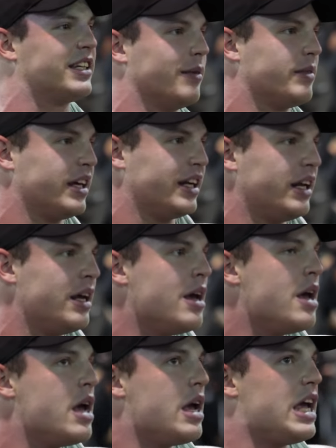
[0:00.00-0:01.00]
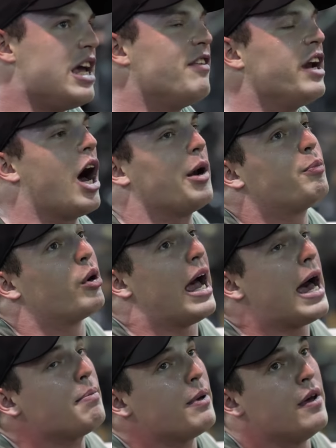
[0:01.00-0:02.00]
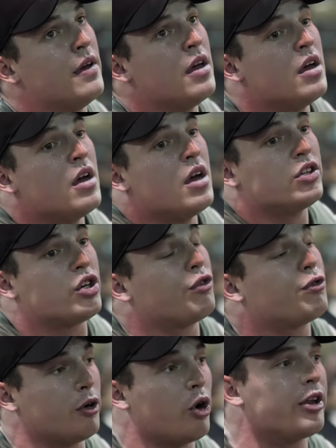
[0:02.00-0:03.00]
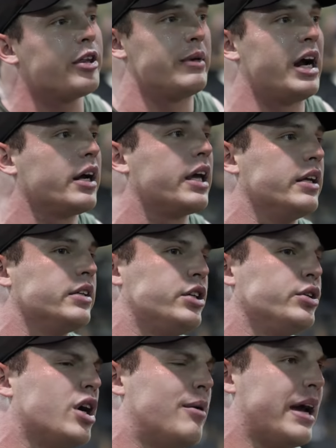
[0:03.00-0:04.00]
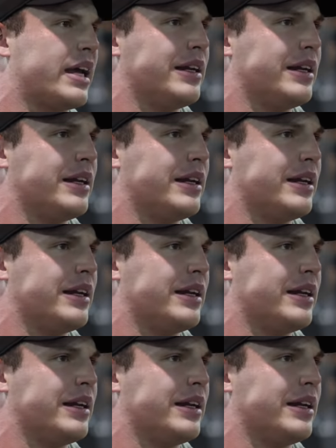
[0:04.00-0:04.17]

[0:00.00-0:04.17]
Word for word: something. Even on prep. Yeah. So for North Americans, you saw my